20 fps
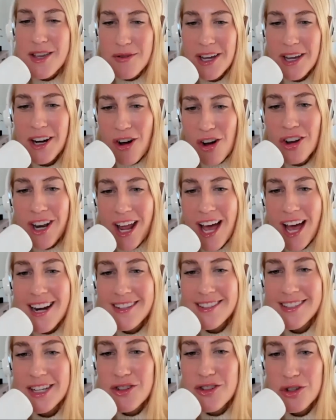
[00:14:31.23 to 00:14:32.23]
you get all
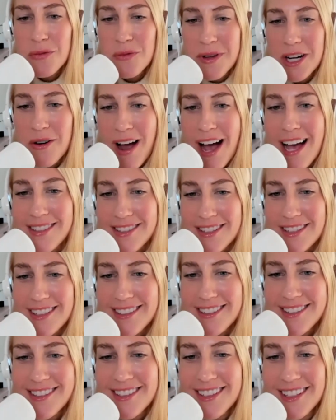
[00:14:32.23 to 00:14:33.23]
nine essential amino
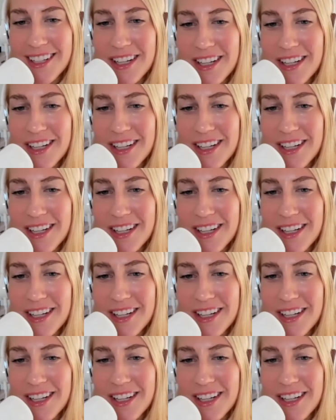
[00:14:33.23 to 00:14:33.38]
acids.